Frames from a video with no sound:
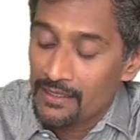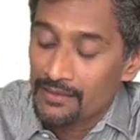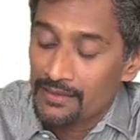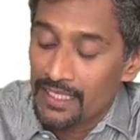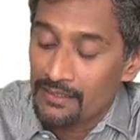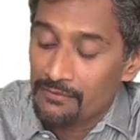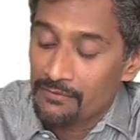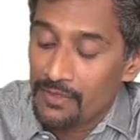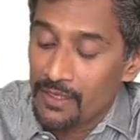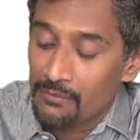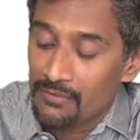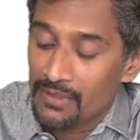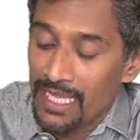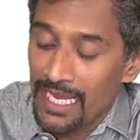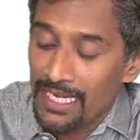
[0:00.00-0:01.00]
Then
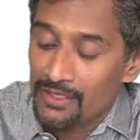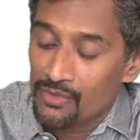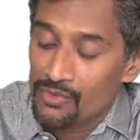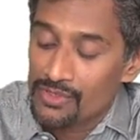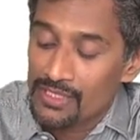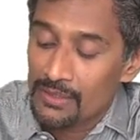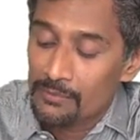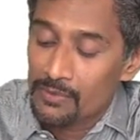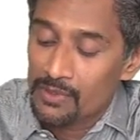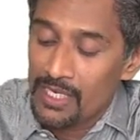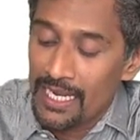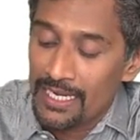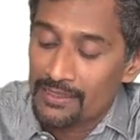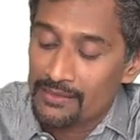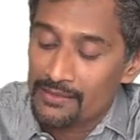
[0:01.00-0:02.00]
from that you
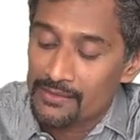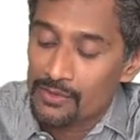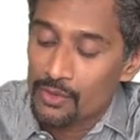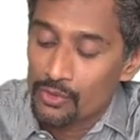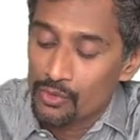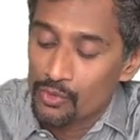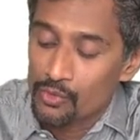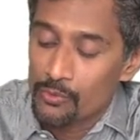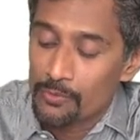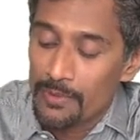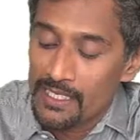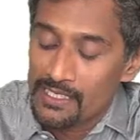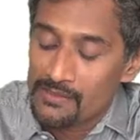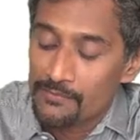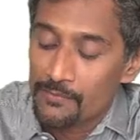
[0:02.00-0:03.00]
subtract this. So 2
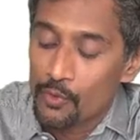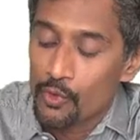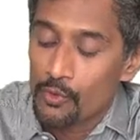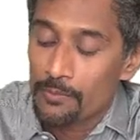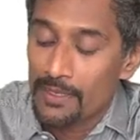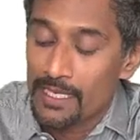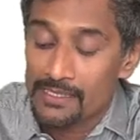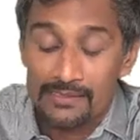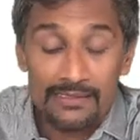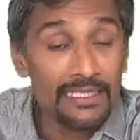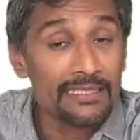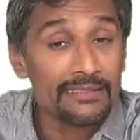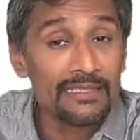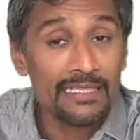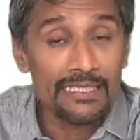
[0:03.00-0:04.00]
plus 4 plus
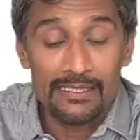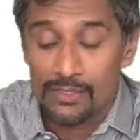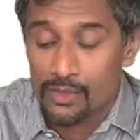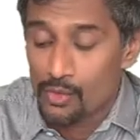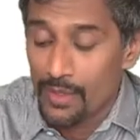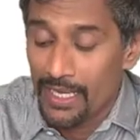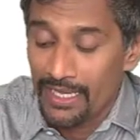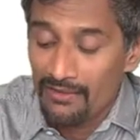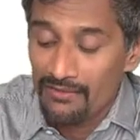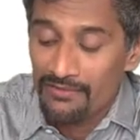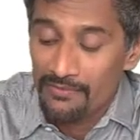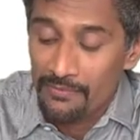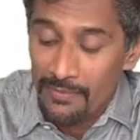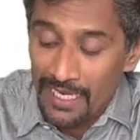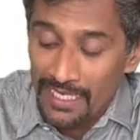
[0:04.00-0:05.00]
6. That is 12
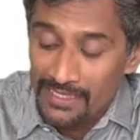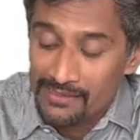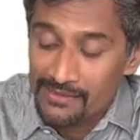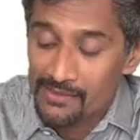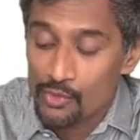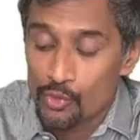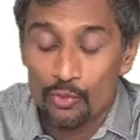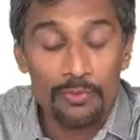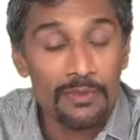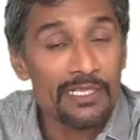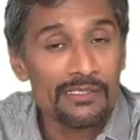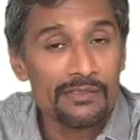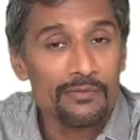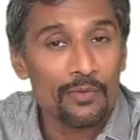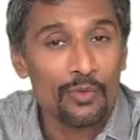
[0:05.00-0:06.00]
minus 2
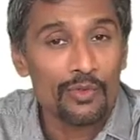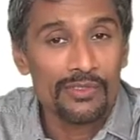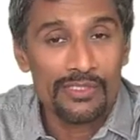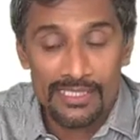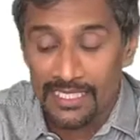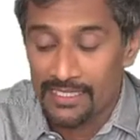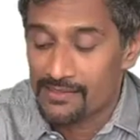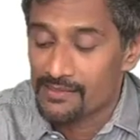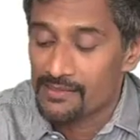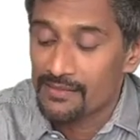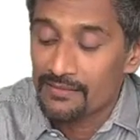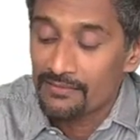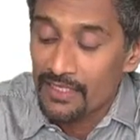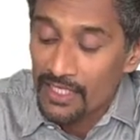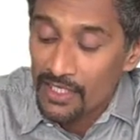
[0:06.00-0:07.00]
plus 4. 6
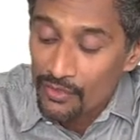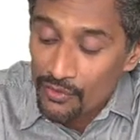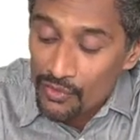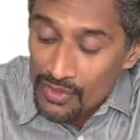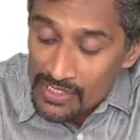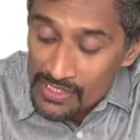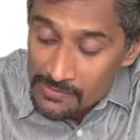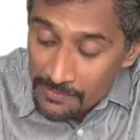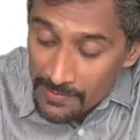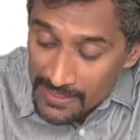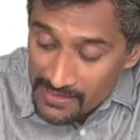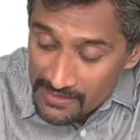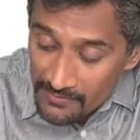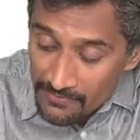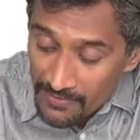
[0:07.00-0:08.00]
will give you the
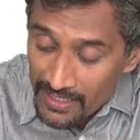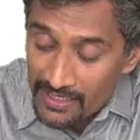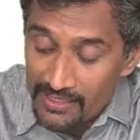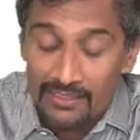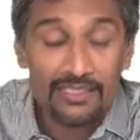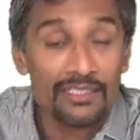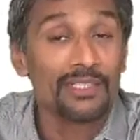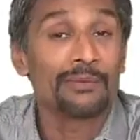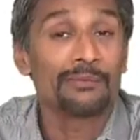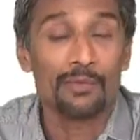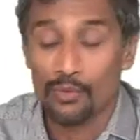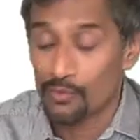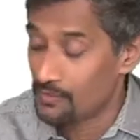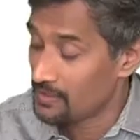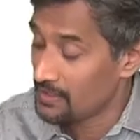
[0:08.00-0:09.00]
specific term
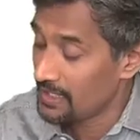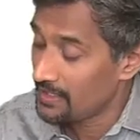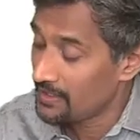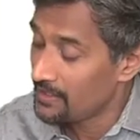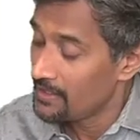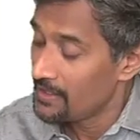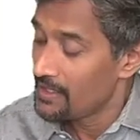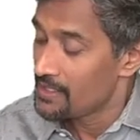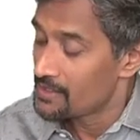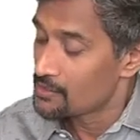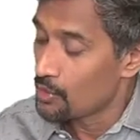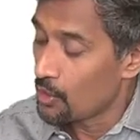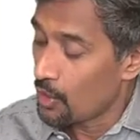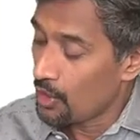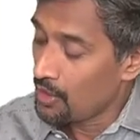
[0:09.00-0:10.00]
over there.
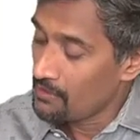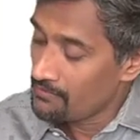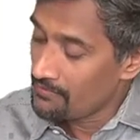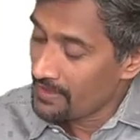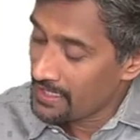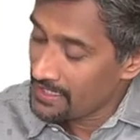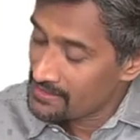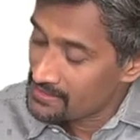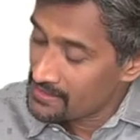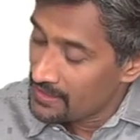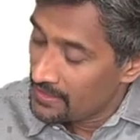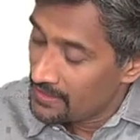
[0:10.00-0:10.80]
So always